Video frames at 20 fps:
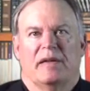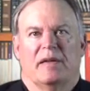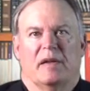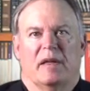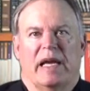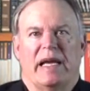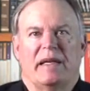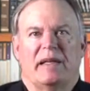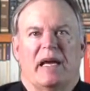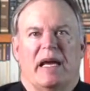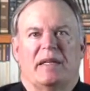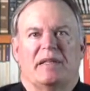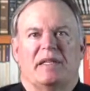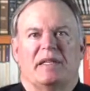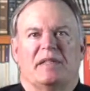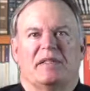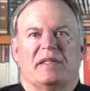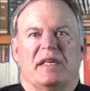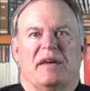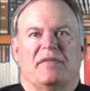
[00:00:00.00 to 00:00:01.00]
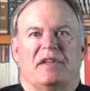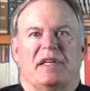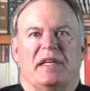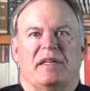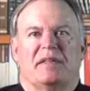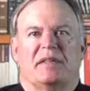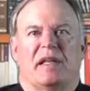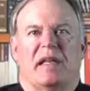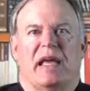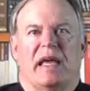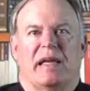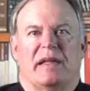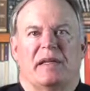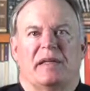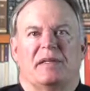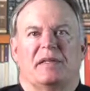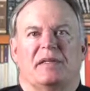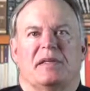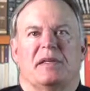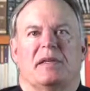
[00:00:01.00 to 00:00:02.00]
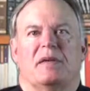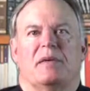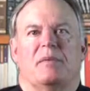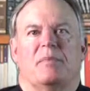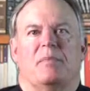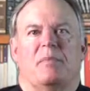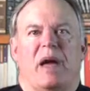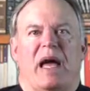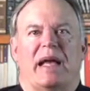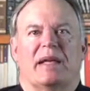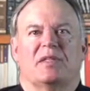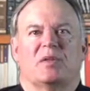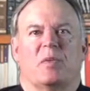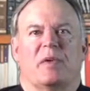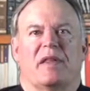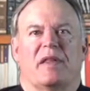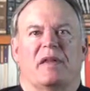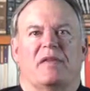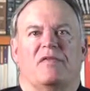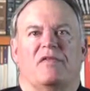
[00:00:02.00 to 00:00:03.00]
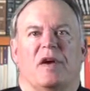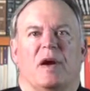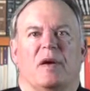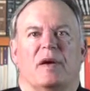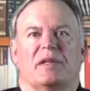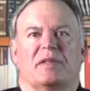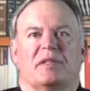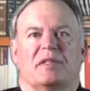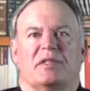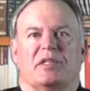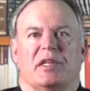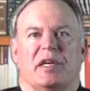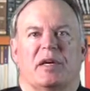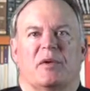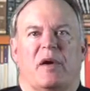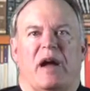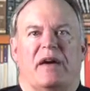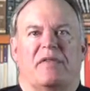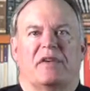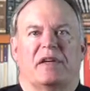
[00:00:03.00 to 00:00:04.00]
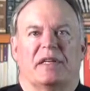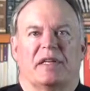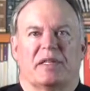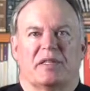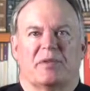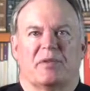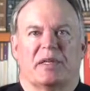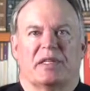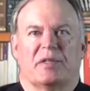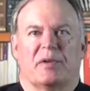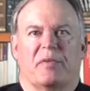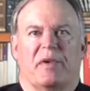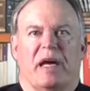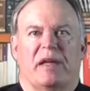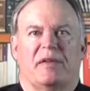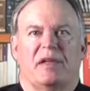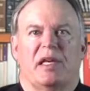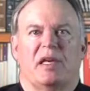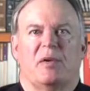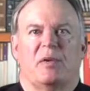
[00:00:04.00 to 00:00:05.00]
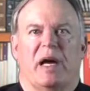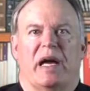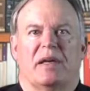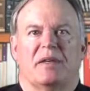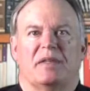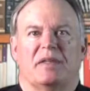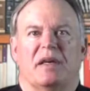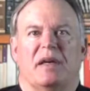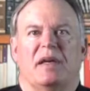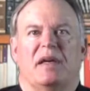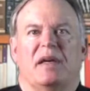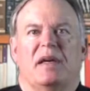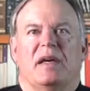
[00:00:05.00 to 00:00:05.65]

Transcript: In the late 1970s and 80s, banks within various geographic districts around the U.S.